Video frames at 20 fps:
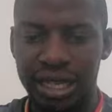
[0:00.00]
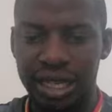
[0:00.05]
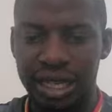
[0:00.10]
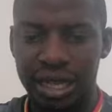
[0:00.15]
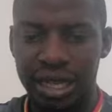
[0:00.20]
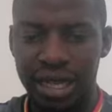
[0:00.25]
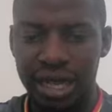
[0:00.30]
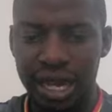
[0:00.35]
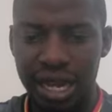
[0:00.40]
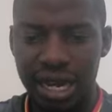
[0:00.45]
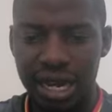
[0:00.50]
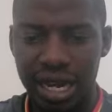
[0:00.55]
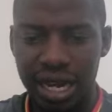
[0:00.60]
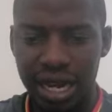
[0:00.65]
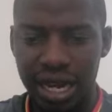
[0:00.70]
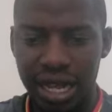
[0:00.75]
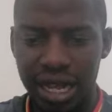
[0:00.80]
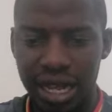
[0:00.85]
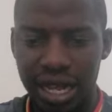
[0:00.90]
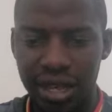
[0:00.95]
Then
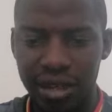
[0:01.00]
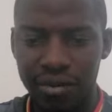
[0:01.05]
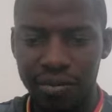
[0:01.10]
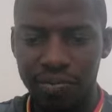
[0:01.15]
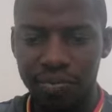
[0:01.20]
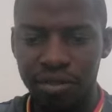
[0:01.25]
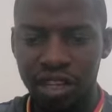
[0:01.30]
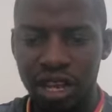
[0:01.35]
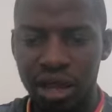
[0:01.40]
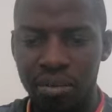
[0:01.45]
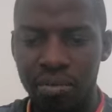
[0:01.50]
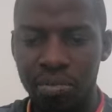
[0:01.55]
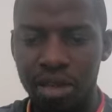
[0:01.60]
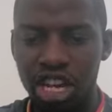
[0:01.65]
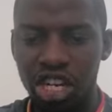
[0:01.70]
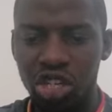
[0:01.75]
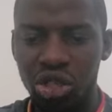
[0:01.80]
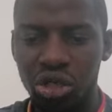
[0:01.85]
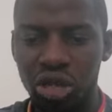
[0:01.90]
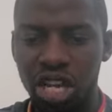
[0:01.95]
another,
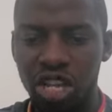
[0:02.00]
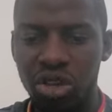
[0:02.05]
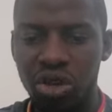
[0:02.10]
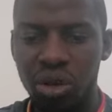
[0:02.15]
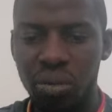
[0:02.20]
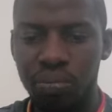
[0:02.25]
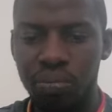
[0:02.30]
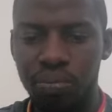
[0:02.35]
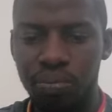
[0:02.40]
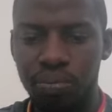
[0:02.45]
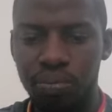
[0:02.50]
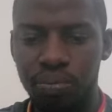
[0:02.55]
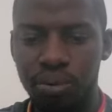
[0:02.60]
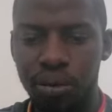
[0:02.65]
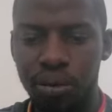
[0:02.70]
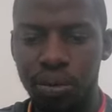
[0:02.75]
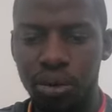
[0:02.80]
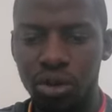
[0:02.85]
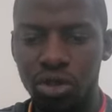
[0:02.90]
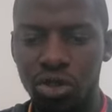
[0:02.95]
make sure your
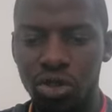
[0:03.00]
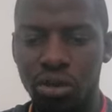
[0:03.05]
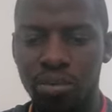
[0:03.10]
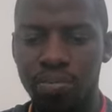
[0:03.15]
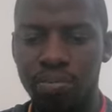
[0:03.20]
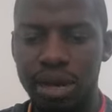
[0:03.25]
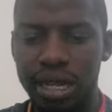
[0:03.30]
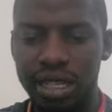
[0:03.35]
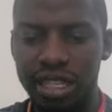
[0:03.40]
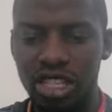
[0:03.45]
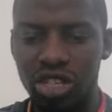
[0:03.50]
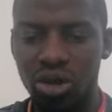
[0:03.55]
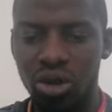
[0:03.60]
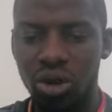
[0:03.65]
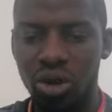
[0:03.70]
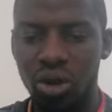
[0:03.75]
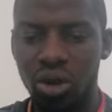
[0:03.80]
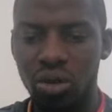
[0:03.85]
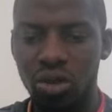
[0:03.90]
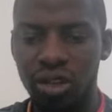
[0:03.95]
proposal meets
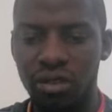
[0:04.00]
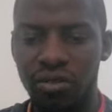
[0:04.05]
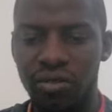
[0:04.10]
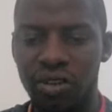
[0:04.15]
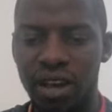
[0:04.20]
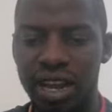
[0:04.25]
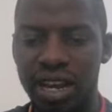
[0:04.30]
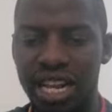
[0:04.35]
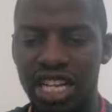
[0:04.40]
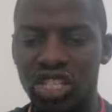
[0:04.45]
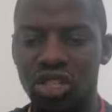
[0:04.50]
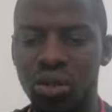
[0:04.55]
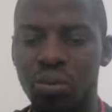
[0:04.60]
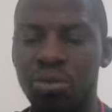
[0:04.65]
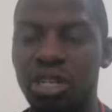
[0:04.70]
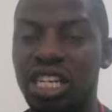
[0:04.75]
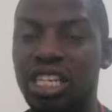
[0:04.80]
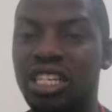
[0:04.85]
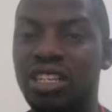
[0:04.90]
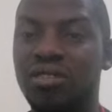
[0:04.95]
all the funder's
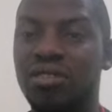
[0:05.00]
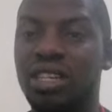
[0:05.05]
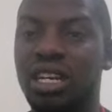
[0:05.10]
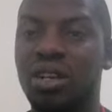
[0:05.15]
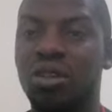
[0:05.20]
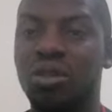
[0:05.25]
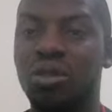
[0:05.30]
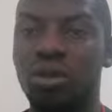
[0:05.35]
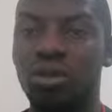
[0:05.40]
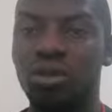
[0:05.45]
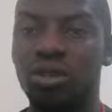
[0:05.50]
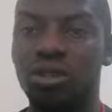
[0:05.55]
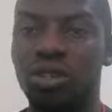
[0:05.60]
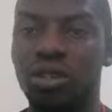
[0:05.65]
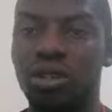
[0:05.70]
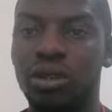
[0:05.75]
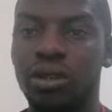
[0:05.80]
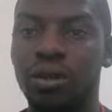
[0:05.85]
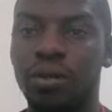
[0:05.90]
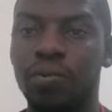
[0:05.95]
objectives and goals.
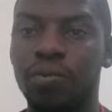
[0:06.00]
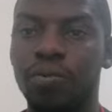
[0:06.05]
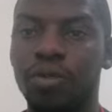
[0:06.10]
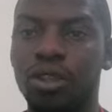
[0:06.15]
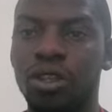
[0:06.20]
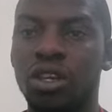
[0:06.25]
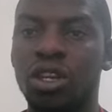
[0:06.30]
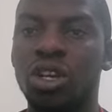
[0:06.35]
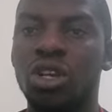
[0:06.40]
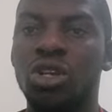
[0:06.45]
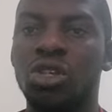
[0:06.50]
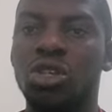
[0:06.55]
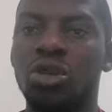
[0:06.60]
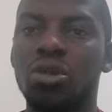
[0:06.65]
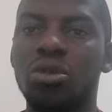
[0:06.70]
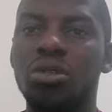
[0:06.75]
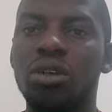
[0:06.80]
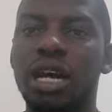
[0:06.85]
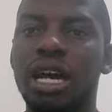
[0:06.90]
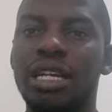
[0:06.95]
You
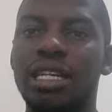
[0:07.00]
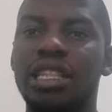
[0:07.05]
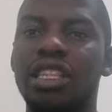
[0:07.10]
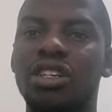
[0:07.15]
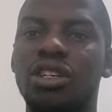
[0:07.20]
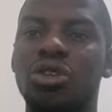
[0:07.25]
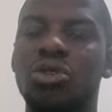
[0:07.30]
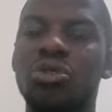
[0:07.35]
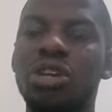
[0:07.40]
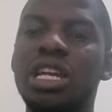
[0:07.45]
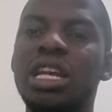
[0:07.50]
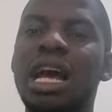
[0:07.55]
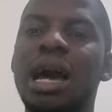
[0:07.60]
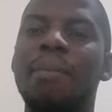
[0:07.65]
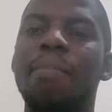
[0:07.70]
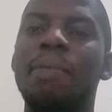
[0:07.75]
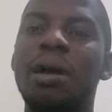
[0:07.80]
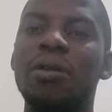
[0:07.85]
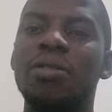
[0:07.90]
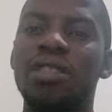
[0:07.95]
should read
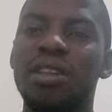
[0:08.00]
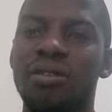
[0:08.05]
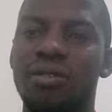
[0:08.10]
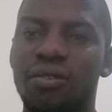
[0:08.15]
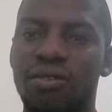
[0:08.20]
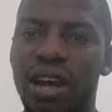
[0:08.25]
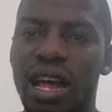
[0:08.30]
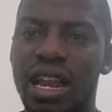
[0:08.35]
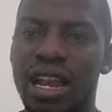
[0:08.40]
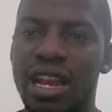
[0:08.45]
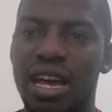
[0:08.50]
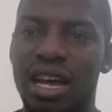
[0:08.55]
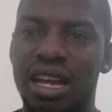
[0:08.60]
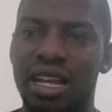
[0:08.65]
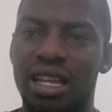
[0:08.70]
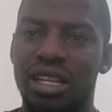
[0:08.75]
about the funder.